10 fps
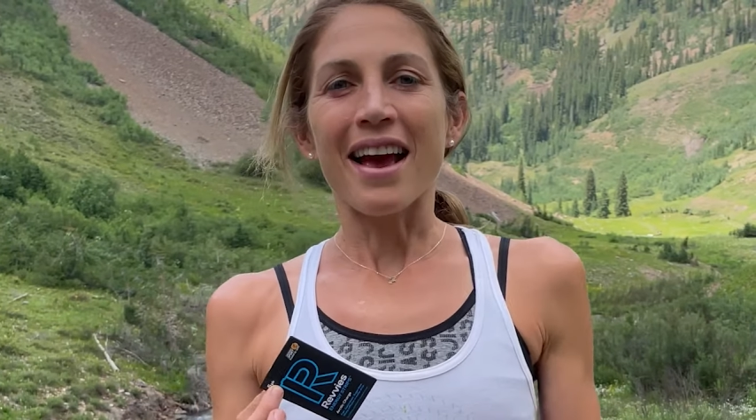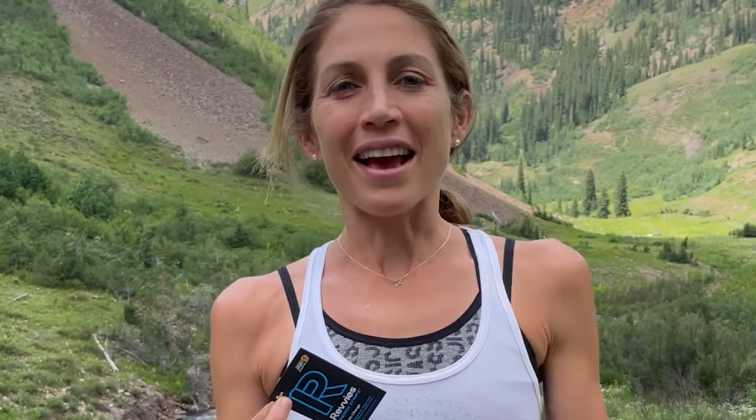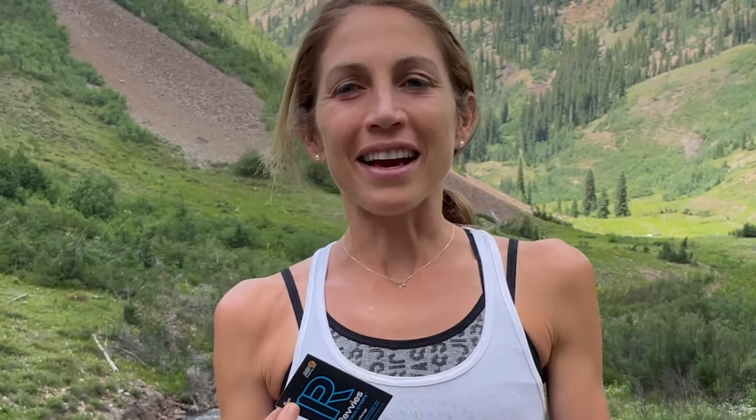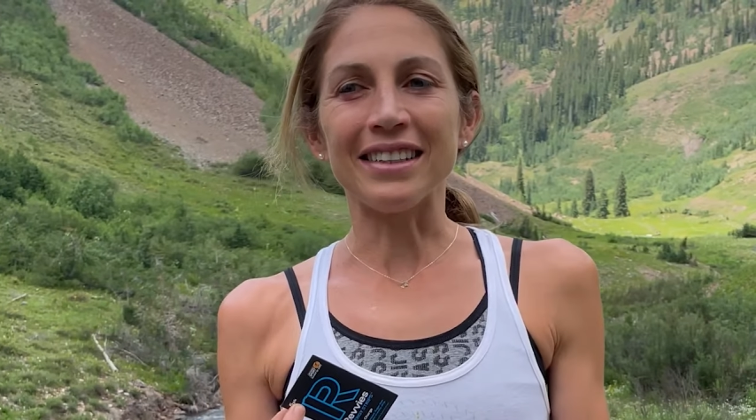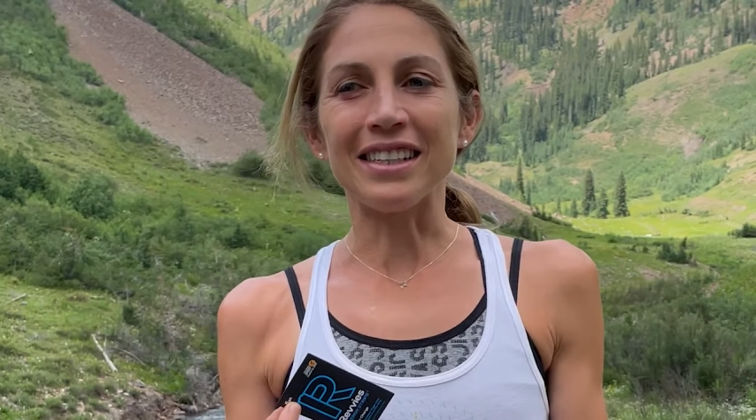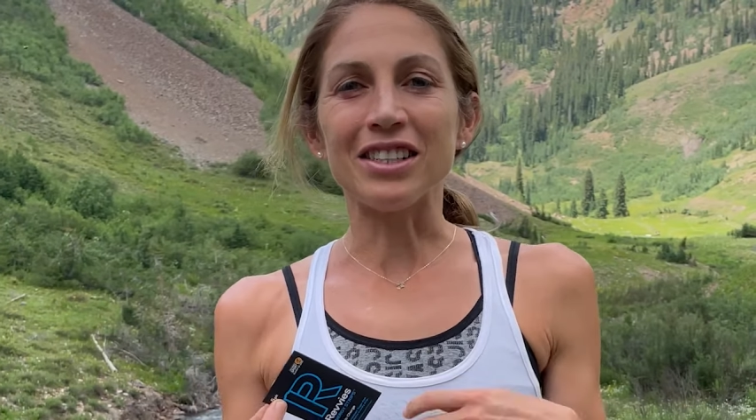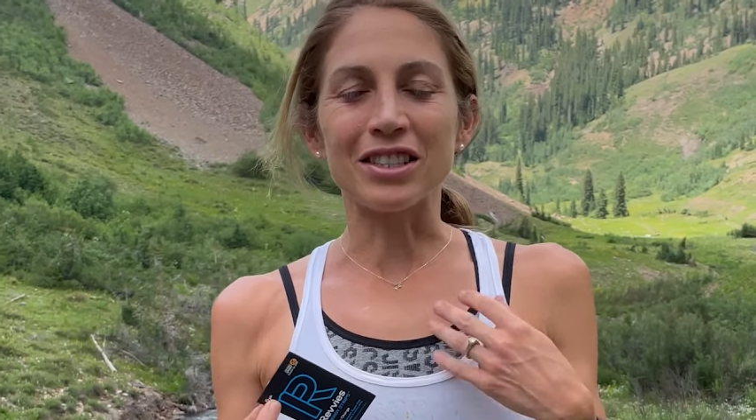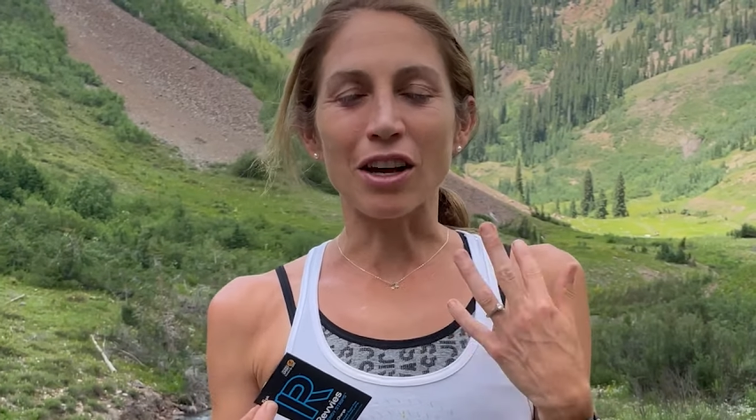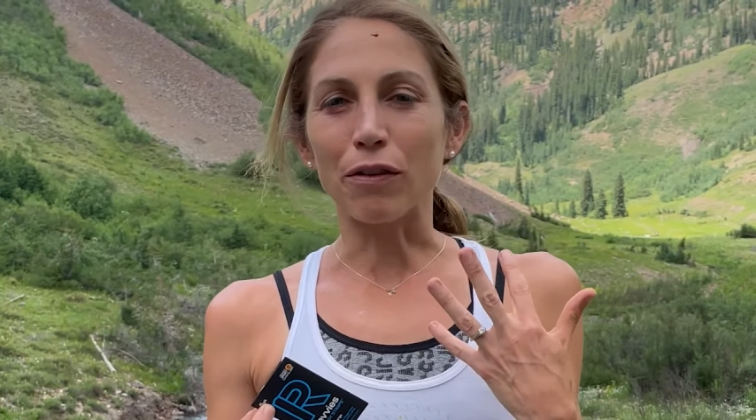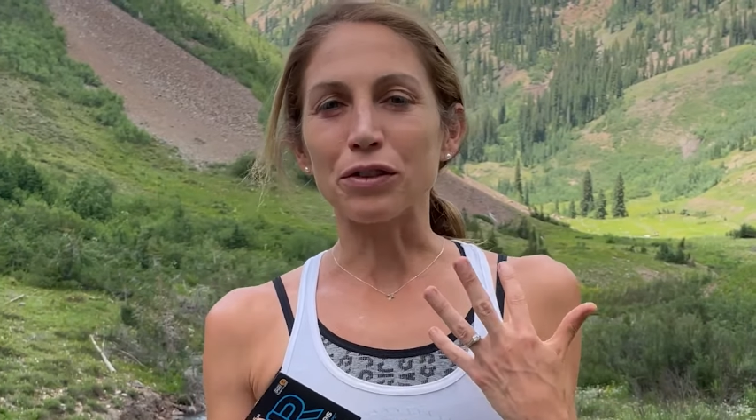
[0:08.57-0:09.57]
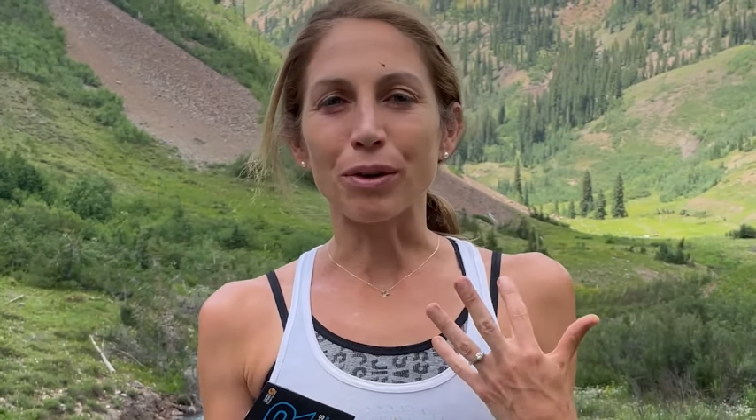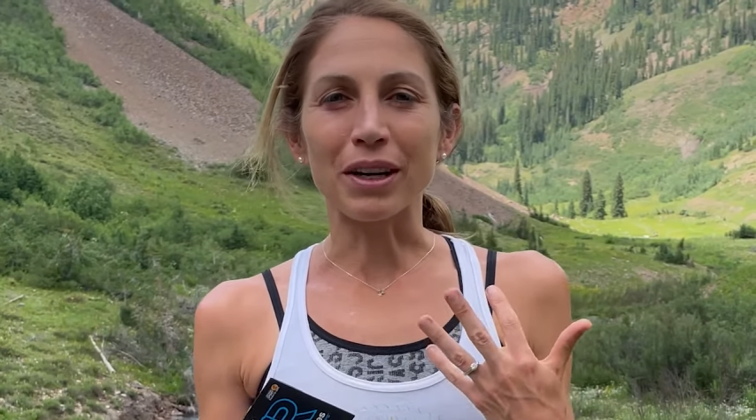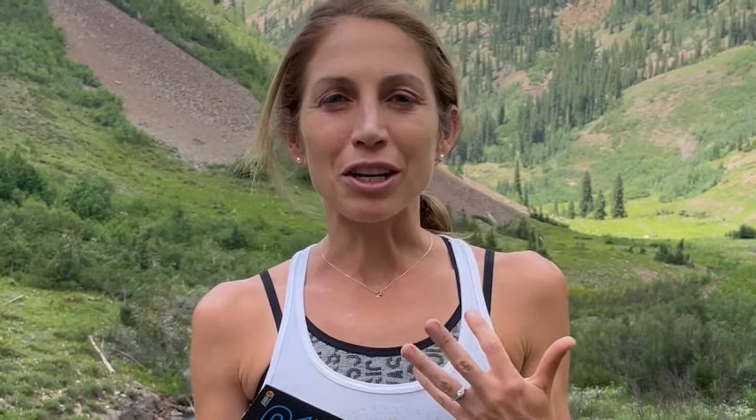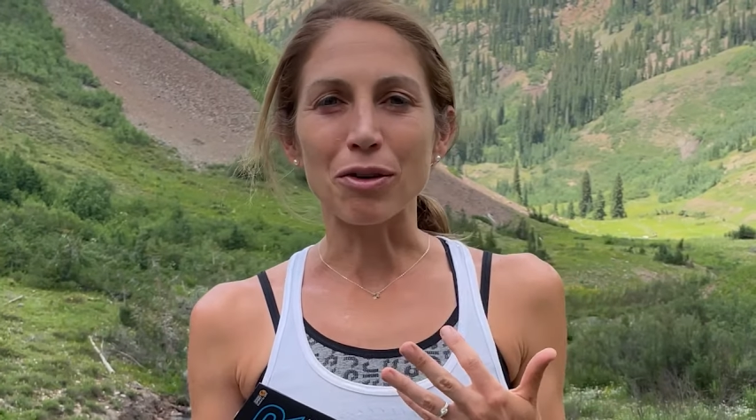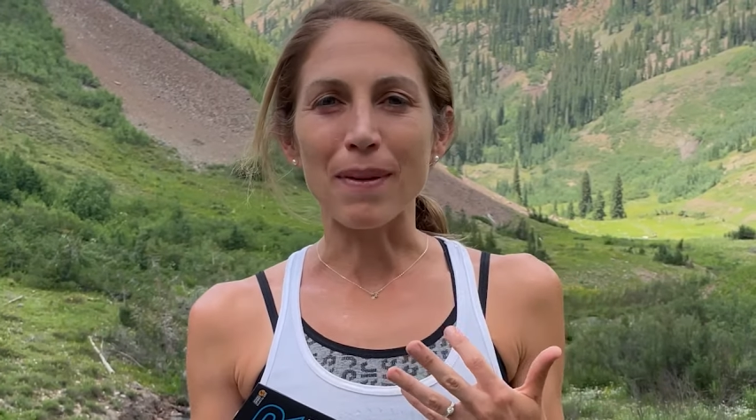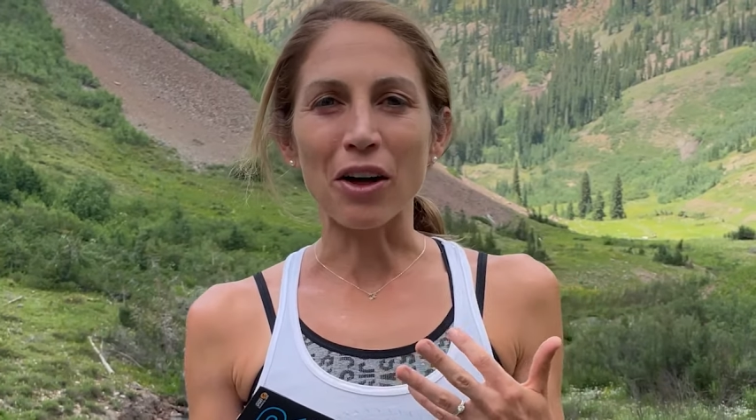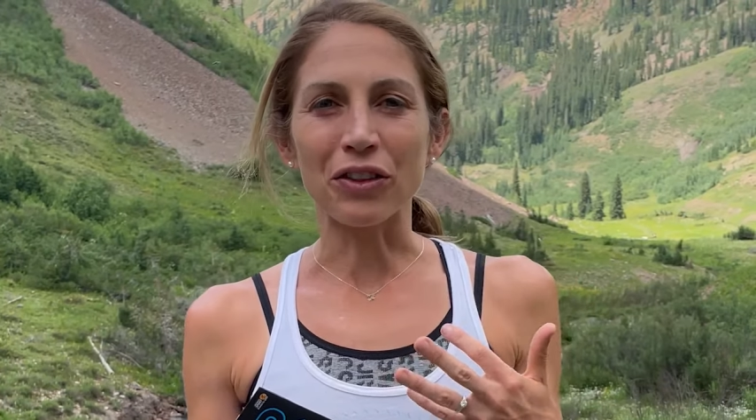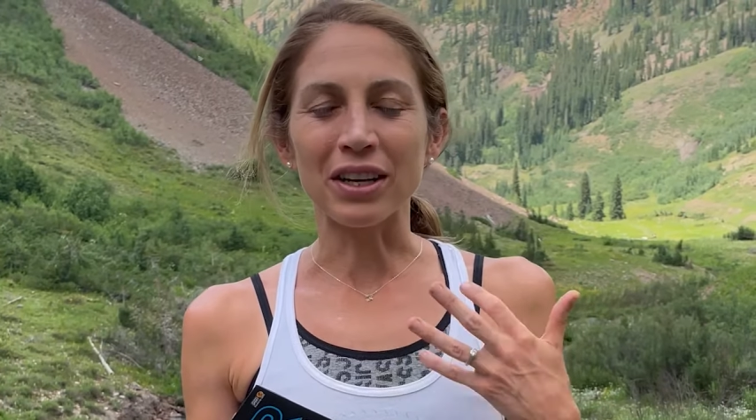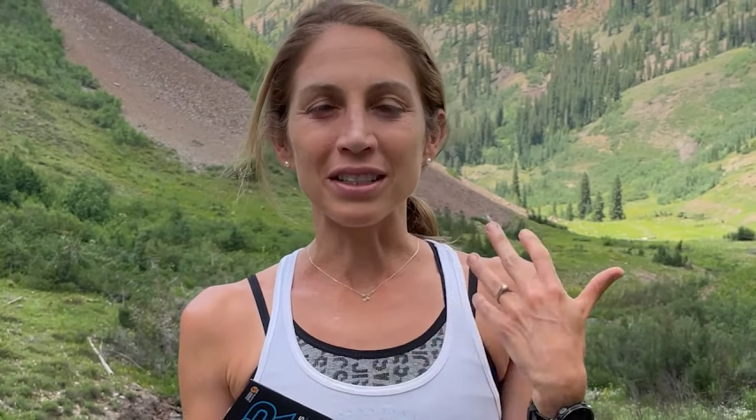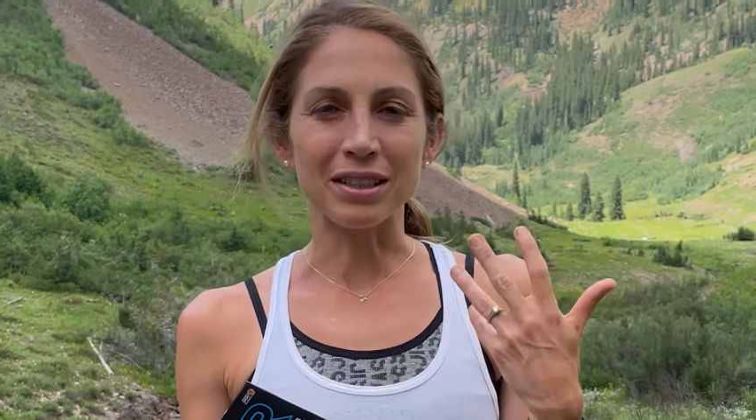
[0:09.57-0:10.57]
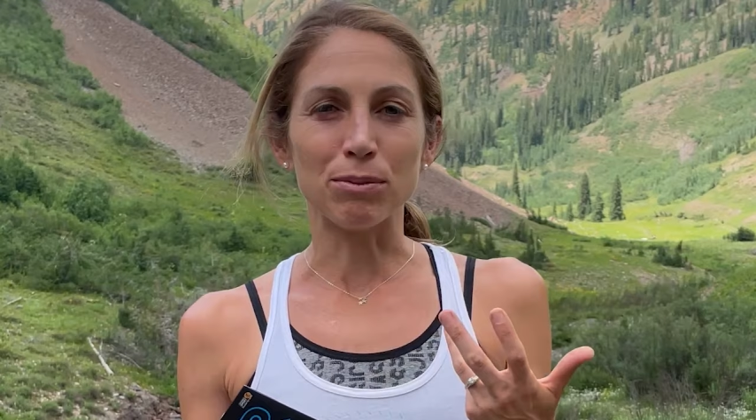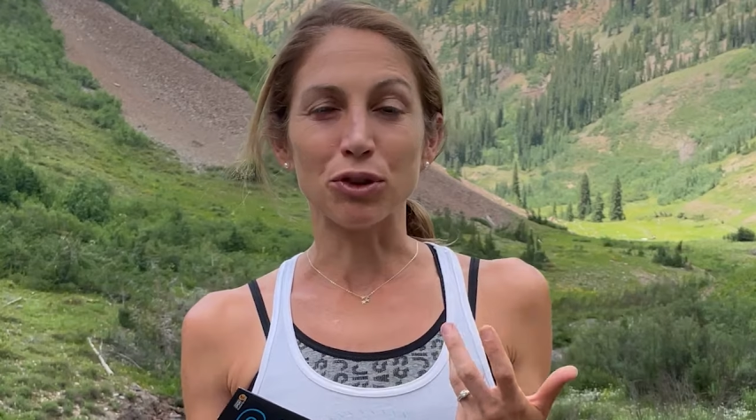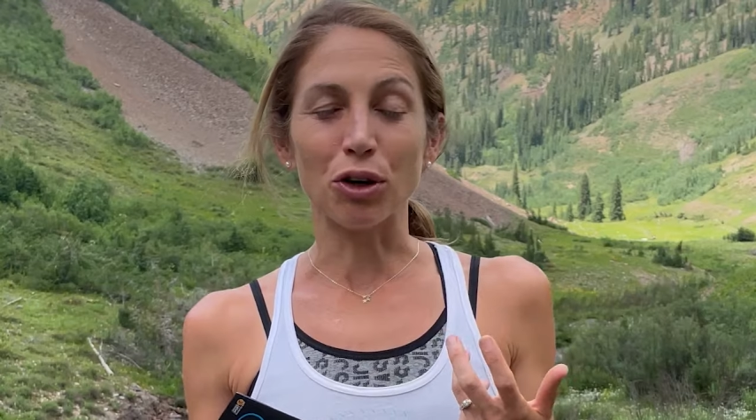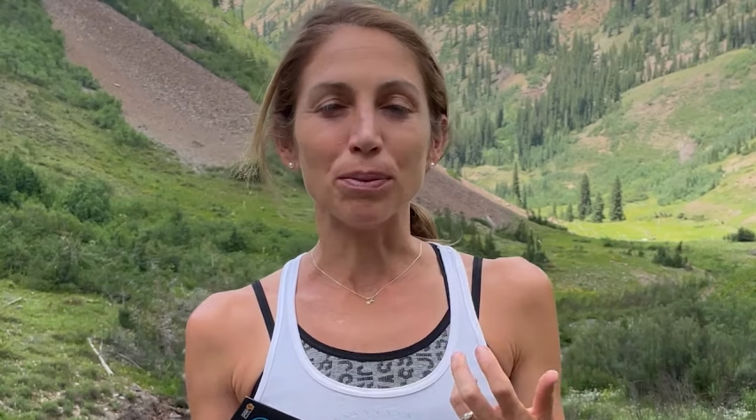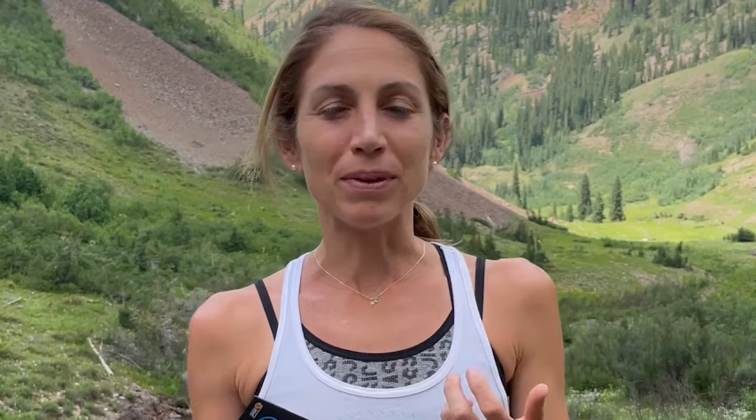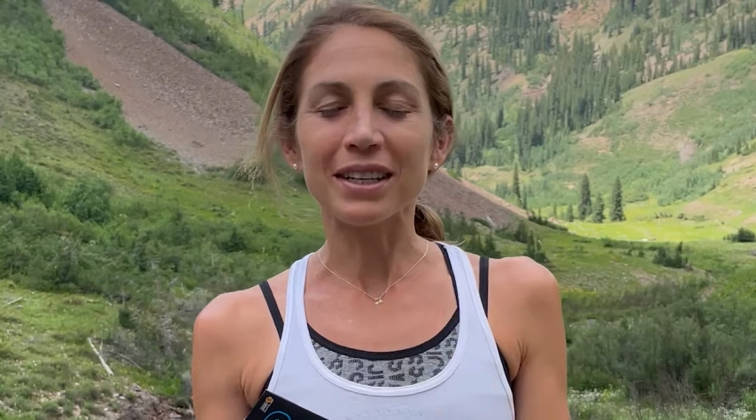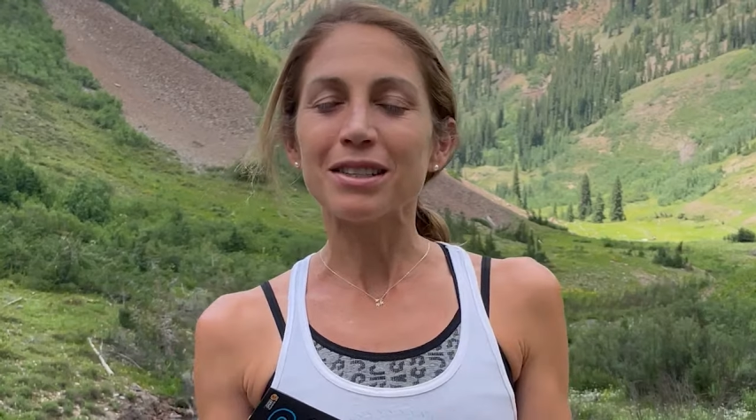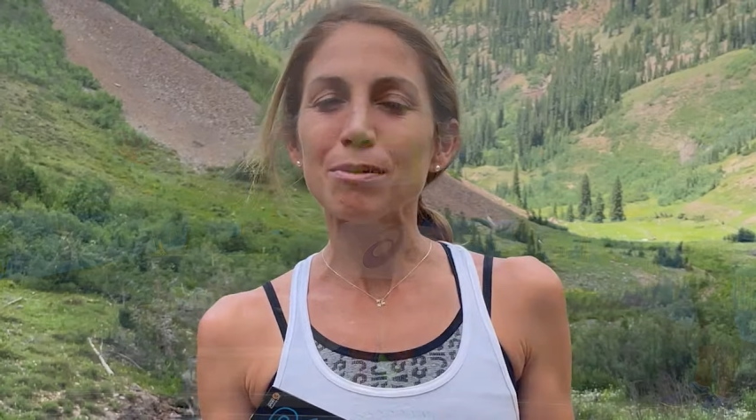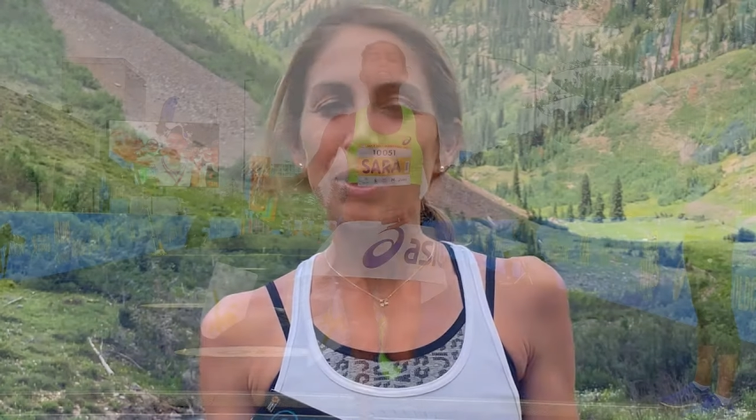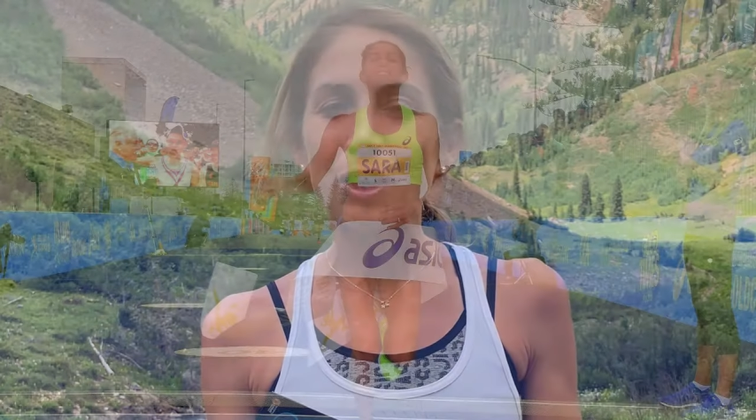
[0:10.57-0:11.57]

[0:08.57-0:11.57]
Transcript: and it dissolves quick in your mouth and is absorbed like super